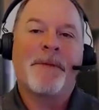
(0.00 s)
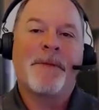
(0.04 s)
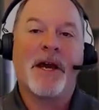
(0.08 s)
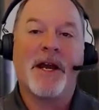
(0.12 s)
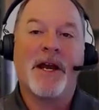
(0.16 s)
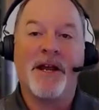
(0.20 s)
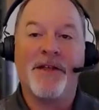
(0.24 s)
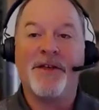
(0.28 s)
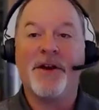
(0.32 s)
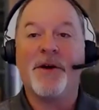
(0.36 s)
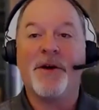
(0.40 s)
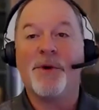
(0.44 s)

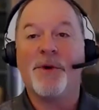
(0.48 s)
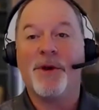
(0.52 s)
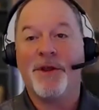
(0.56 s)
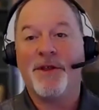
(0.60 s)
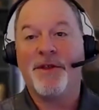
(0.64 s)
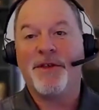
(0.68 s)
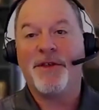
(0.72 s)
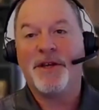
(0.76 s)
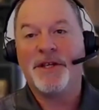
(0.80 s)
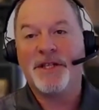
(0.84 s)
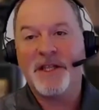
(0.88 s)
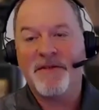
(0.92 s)
And I think one of the
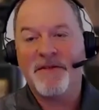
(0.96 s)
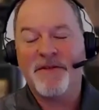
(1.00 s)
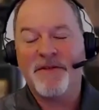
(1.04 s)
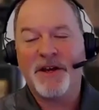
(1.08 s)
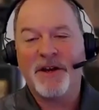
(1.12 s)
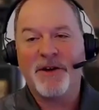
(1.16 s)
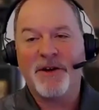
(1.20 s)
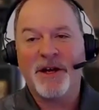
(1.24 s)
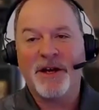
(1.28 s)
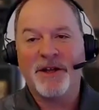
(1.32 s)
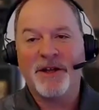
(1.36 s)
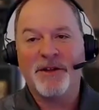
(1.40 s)
things they
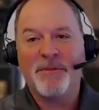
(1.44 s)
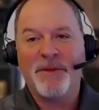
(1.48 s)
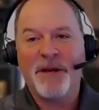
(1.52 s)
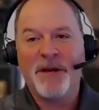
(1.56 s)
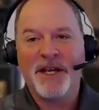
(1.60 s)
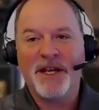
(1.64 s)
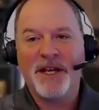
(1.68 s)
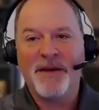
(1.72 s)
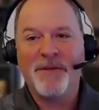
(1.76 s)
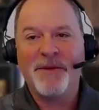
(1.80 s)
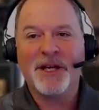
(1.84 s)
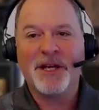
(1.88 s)
figured out in the
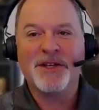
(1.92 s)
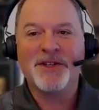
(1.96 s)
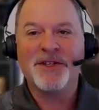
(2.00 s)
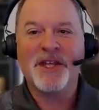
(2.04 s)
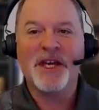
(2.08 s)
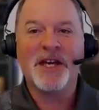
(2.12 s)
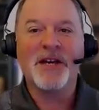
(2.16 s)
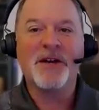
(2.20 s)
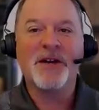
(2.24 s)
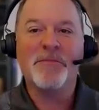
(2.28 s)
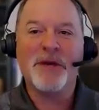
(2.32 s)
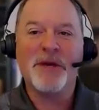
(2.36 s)
pandemic is
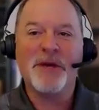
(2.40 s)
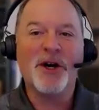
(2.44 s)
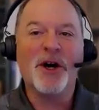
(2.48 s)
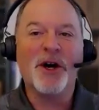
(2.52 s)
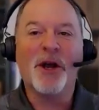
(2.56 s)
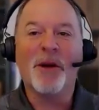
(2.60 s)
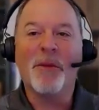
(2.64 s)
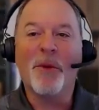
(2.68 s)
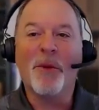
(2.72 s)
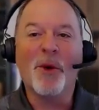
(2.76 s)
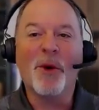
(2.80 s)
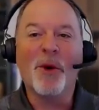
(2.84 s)
they could be
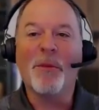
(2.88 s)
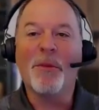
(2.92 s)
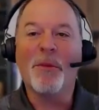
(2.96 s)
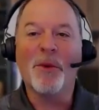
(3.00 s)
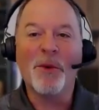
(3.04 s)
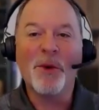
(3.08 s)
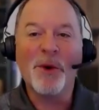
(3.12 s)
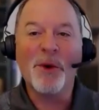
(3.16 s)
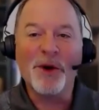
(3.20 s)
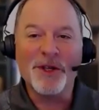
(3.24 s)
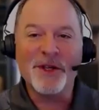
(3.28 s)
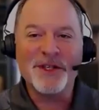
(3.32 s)
on more
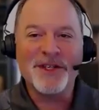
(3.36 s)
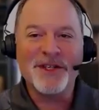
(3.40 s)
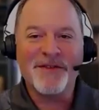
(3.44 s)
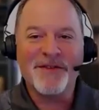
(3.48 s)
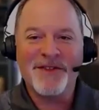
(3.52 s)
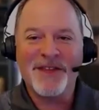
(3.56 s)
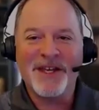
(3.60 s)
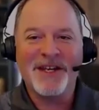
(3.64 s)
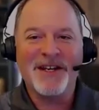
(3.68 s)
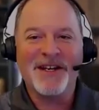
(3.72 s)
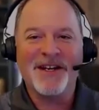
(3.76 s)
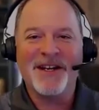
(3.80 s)
boards if
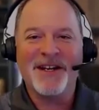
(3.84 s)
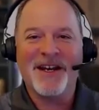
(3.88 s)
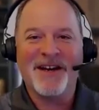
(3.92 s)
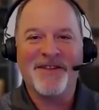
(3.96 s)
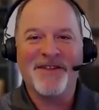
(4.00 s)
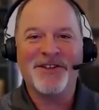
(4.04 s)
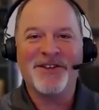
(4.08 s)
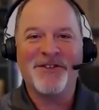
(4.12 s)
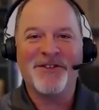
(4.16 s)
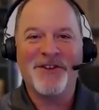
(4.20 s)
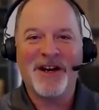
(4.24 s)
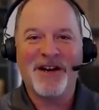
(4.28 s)
they didn't have
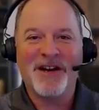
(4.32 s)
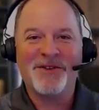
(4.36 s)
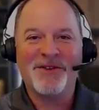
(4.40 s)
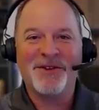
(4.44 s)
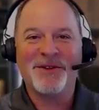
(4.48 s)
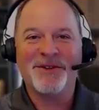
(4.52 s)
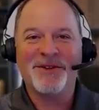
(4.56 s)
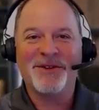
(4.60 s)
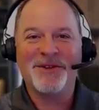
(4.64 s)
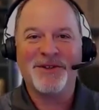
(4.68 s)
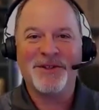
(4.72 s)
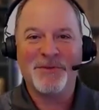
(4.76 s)
to
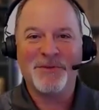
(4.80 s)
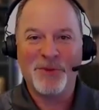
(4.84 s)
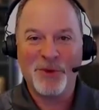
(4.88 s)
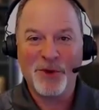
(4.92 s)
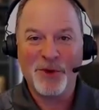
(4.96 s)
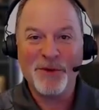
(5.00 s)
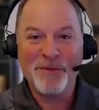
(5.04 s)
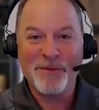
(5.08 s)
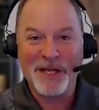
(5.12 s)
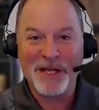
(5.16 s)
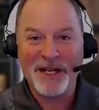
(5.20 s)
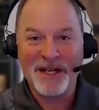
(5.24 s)
travel to
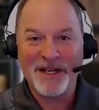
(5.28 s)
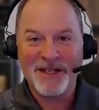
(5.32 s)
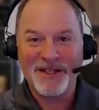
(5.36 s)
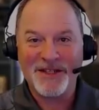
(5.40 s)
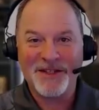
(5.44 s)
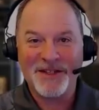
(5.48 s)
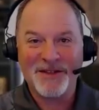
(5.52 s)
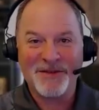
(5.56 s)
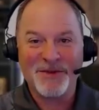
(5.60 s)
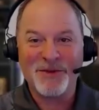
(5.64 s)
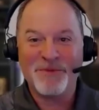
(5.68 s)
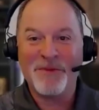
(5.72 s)
board meetings.
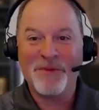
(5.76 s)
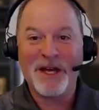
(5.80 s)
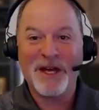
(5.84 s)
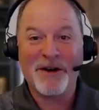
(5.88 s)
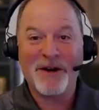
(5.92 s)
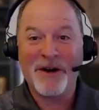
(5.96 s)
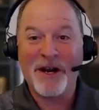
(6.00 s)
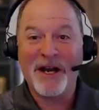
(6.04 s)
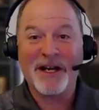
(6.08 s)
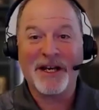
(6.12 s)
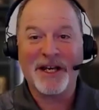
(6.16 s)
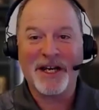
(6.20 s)
So it was
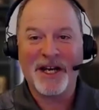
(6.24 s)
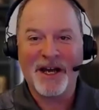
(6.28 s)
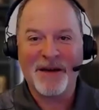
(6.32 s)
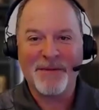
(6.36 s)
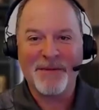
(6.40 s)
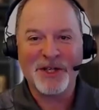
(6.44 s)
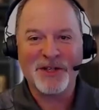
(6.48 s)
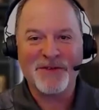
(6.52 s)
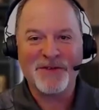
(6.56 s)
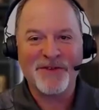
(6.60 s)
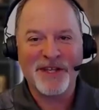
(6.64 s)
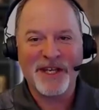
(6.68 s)
better
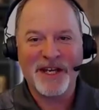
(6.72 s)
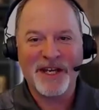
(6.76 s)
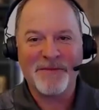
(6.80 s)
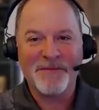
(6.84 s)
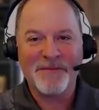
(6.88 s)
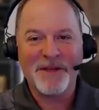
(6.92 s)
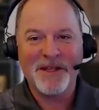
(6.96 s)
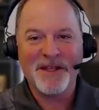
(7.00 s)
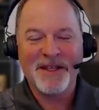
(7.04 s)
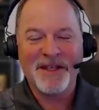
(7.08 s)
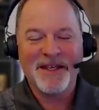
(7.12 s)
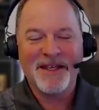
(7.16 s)
economics for them.